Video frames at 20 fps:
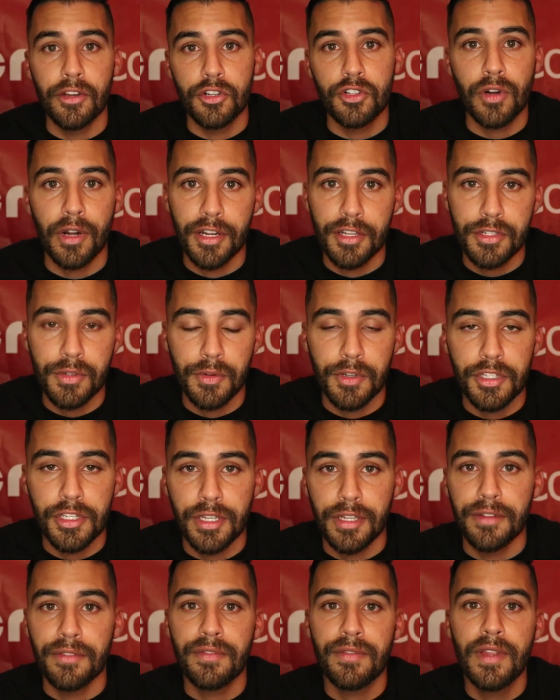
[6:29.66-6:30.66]
you're trying to
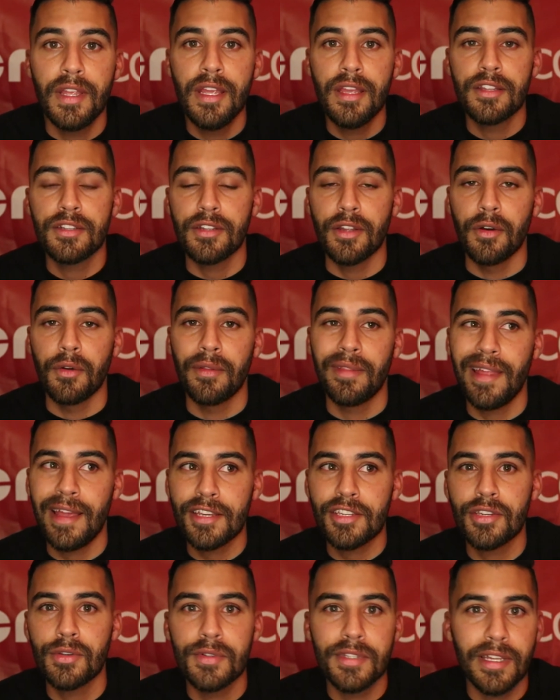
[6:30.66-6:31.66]
achieve so
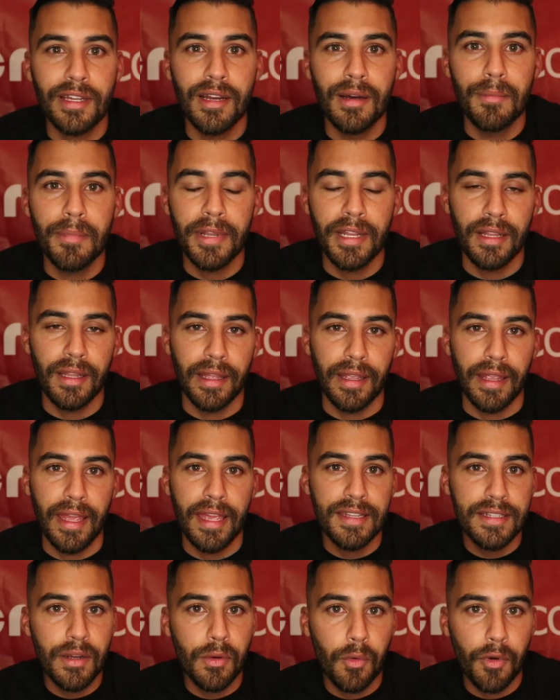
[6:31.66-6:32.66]
that shows the company like
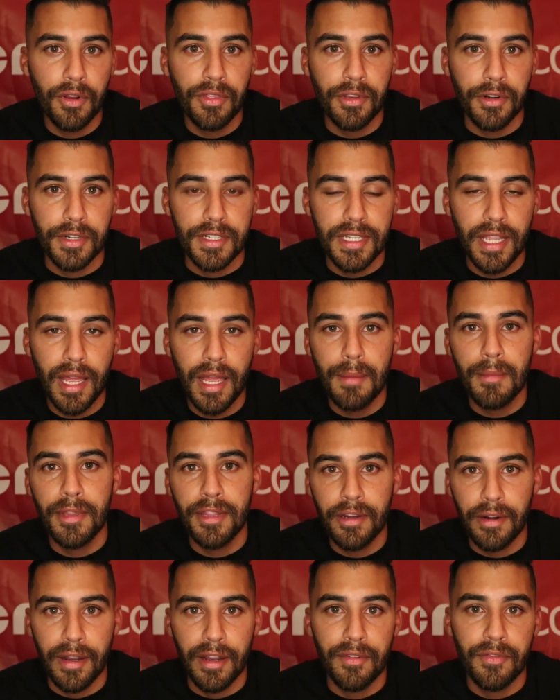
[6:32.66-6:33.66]
is it worth their time
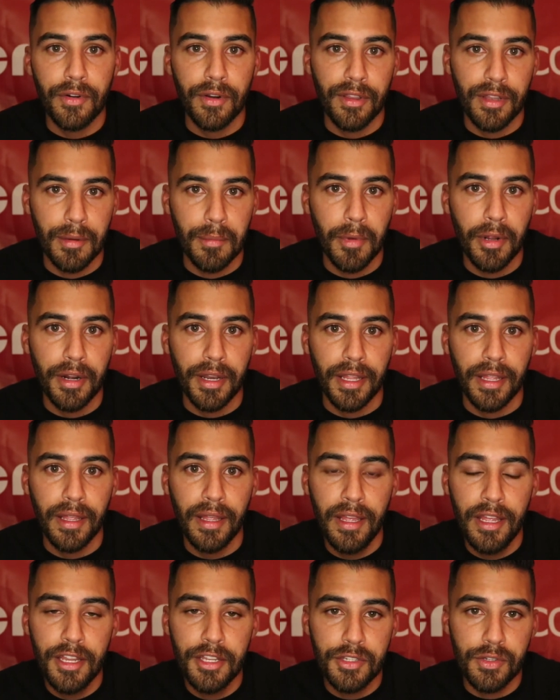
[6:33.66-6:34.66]
and their effort and their money
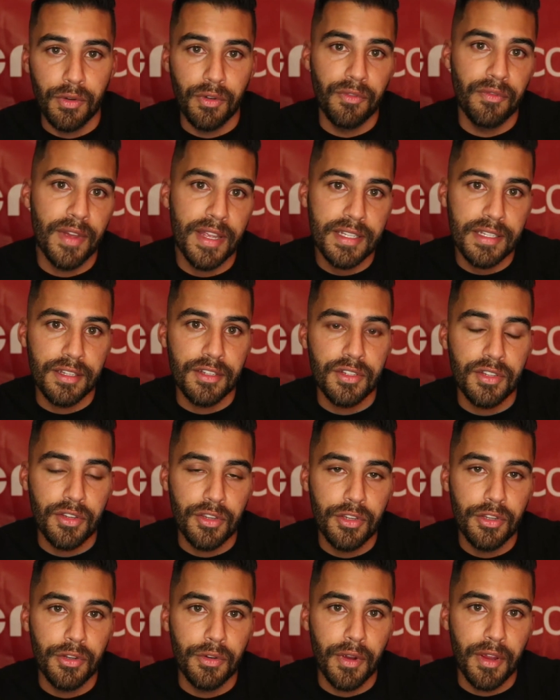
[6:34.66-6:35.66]
to invest into
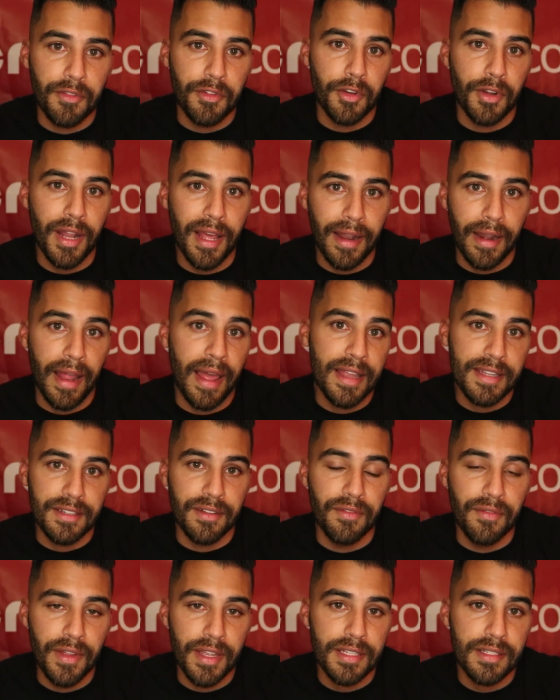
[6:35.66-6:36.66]
you if you're not as
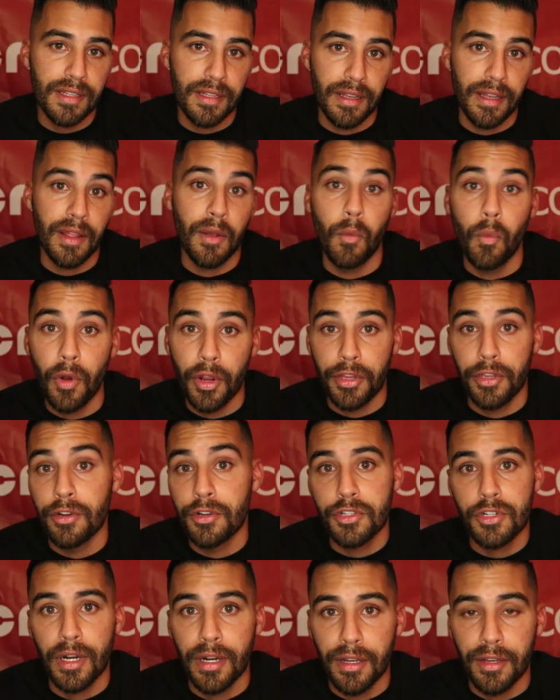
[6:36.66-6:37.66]
invested in what
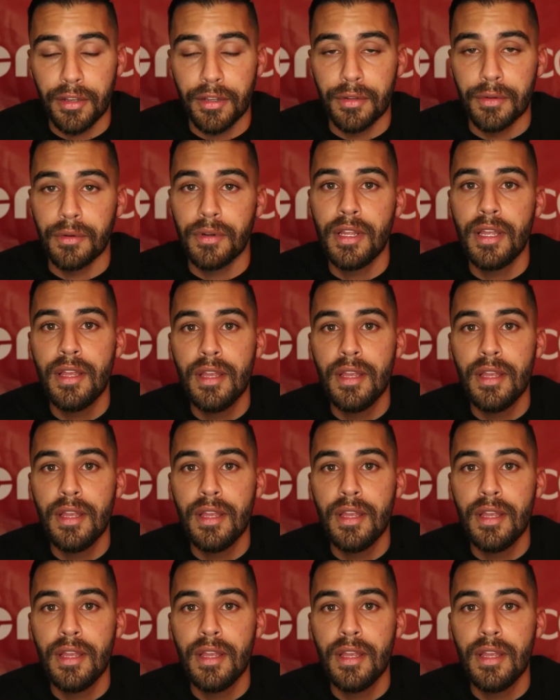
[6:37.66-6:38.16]
you're trying to do